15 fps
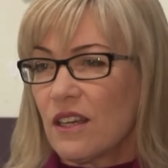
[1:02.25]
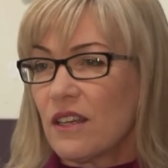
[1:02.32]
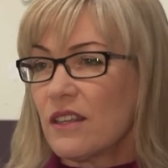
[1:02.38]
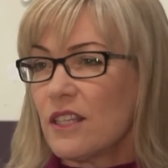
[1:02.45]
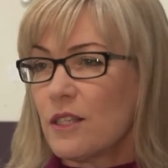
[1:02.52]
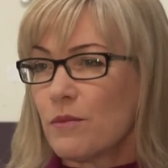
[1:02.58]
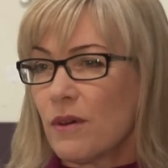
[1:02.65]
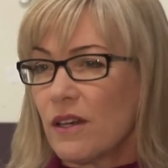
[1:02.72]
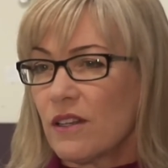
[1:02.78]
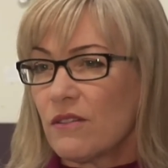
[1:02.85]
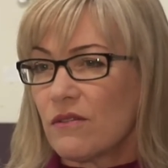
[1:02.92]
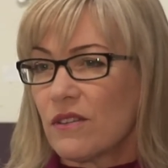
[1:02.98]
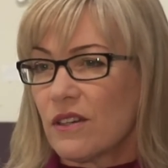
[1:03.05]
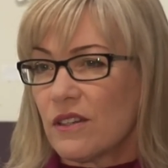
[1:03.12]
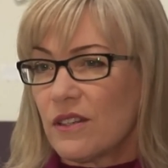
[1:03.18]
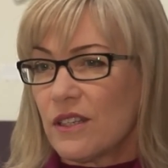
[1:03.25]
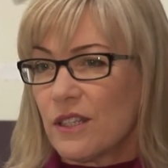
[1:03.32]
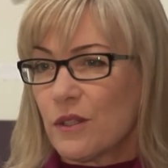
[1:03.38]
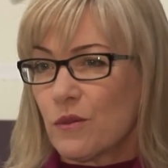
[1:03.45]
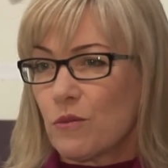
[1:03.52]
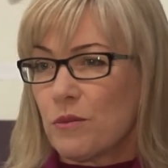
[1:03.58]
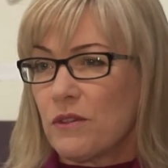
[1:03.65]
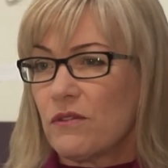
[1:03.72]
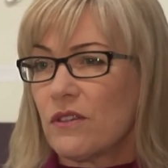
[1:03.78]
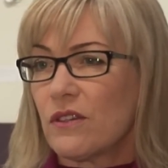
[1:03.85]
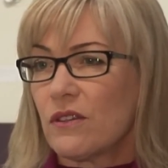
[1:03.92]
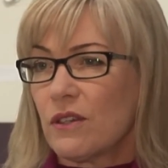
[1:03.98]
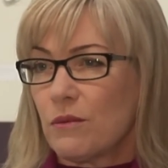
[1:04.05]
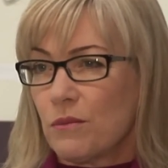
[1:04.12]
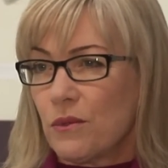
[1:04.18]
These pilot findings will be
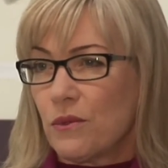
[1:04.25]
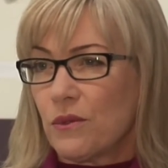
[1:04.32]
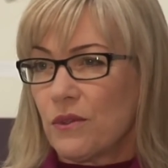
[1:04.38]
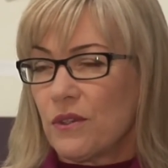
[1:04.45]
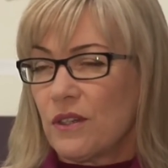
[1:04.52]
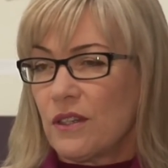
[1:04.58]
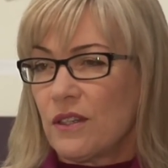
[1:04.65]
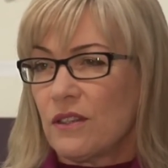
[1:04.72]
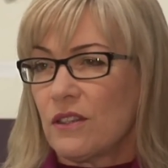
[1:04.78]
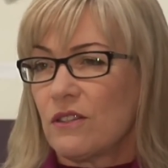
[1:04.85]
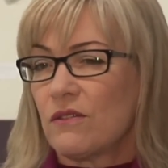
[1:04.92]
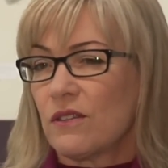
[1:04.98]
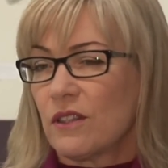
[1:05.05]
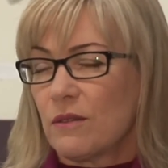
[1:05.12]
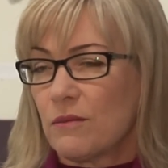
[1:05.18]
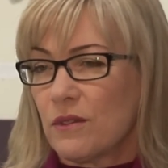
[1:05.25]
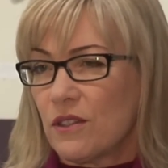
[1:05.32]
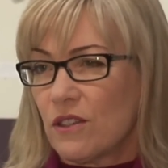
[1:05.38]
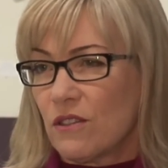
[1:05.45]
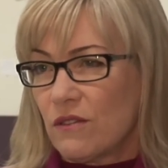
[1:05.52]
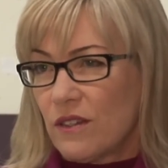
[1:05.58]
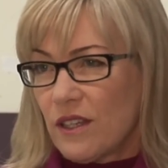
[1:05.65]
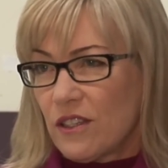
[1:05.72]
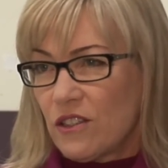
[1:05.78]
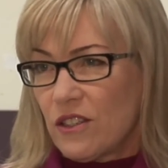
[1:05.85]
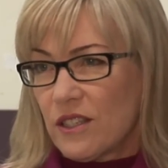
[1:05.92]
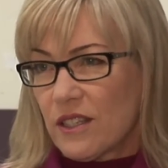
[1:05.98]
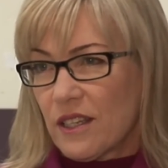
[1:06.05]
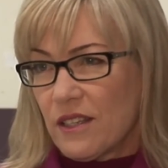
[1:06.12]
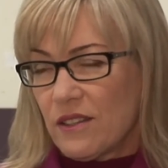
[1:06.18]
very important in the development of larger
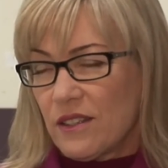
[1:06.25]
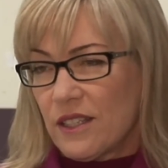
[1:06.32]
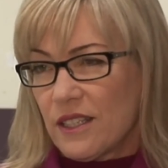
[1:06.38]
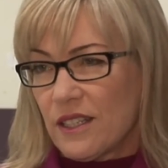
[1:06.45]
scale